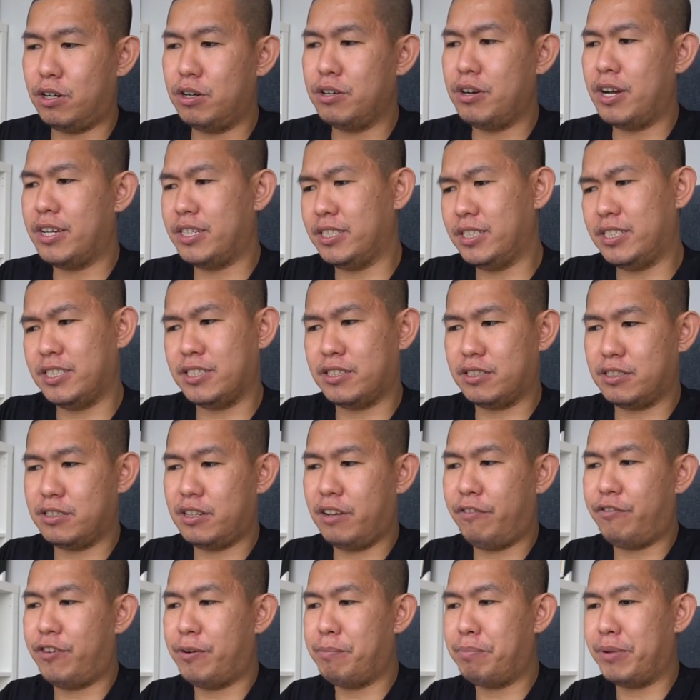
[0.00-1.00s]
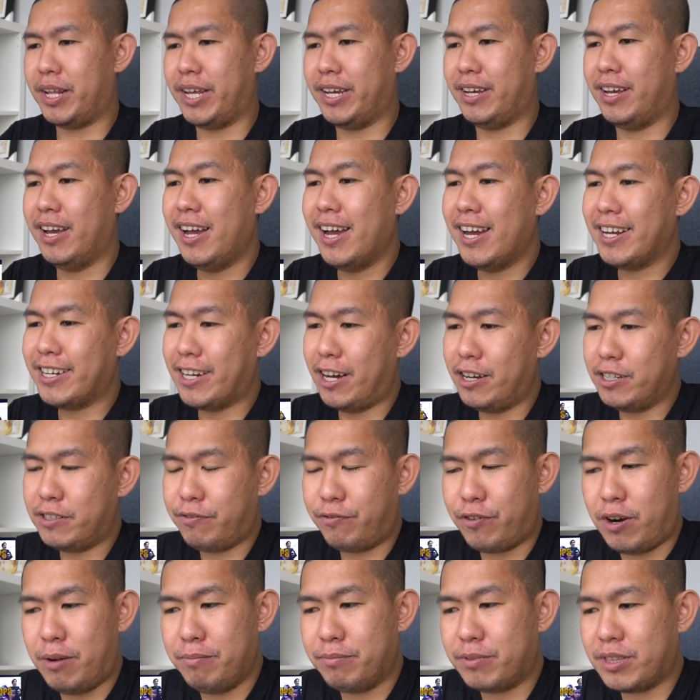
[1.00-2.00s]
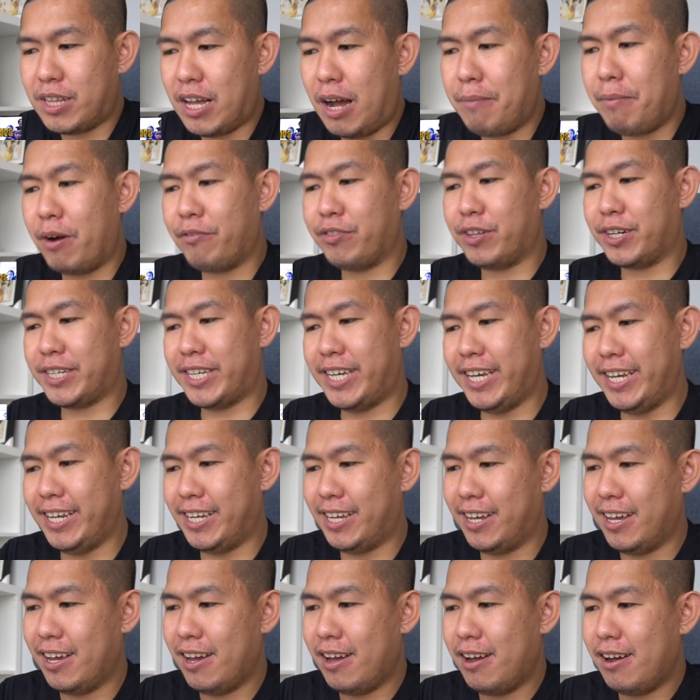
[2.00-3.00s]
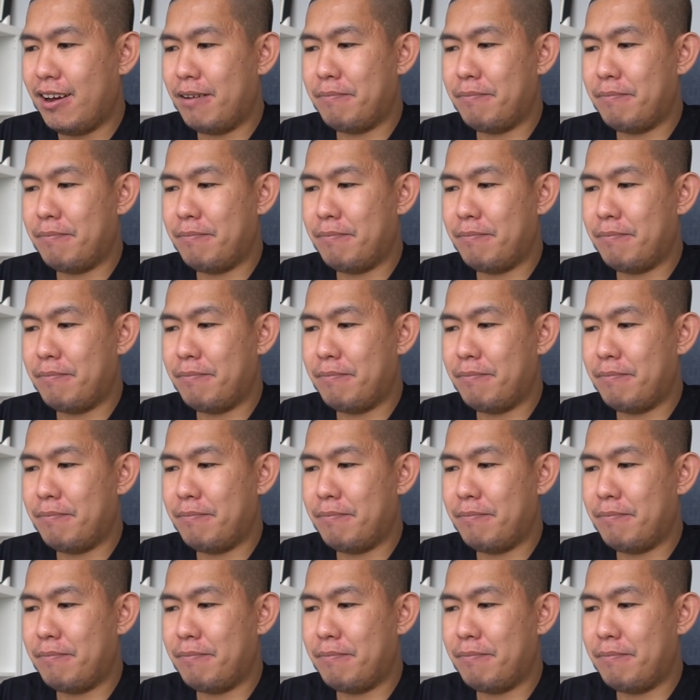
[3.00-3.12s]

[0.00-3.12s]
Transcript: Oh no, this is a different play. Now it's from top of the key.